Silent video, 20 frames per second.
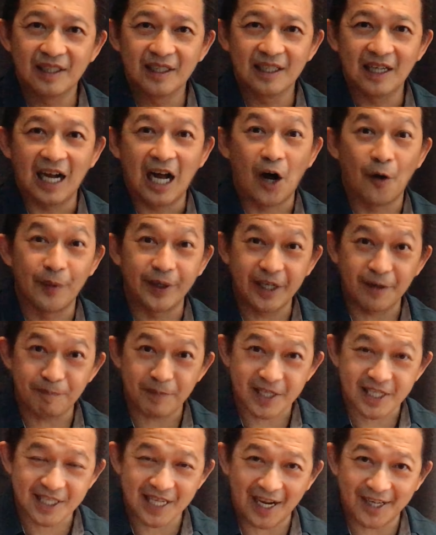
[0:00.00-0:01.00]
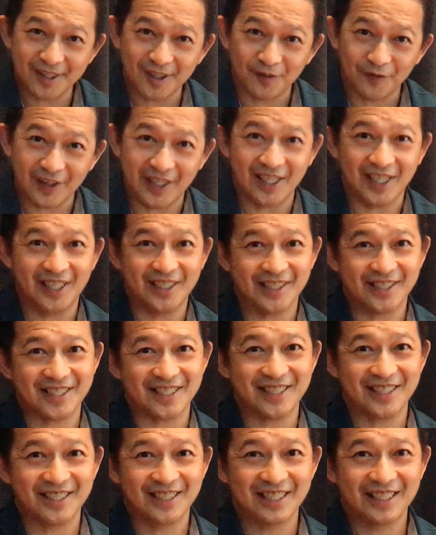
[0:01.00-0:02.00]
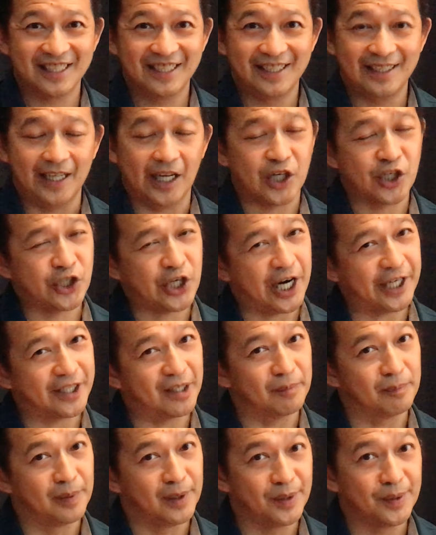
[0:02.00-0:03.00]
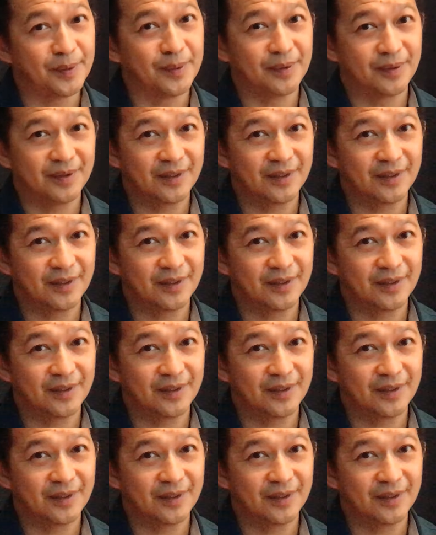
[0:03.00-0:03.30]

how many percent of it is shaded blue?